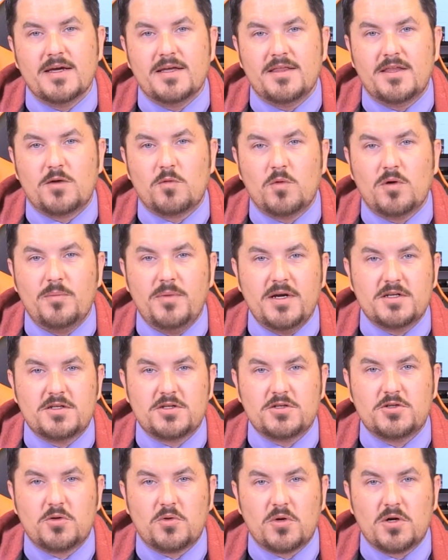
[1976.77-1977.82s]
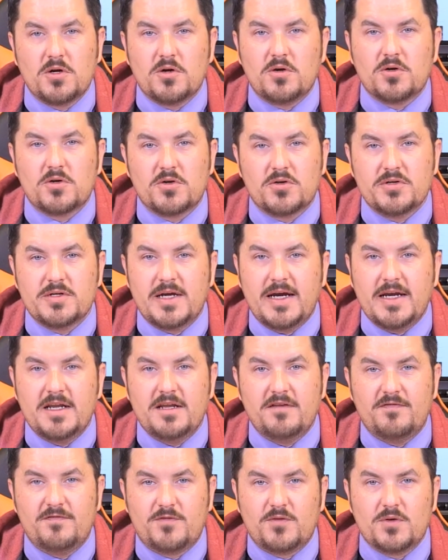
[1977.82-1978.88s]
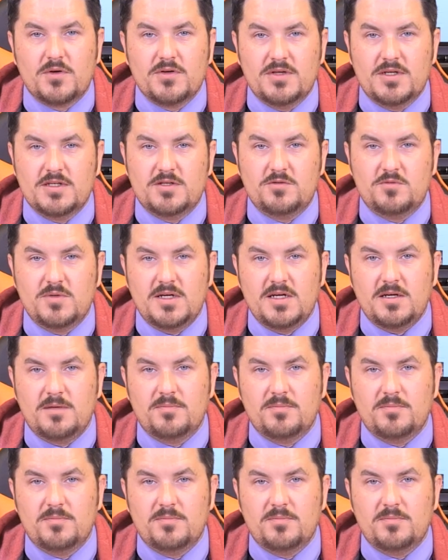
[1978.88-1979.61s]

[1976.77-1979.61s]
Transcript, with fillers: There will be a tutorial created for this week,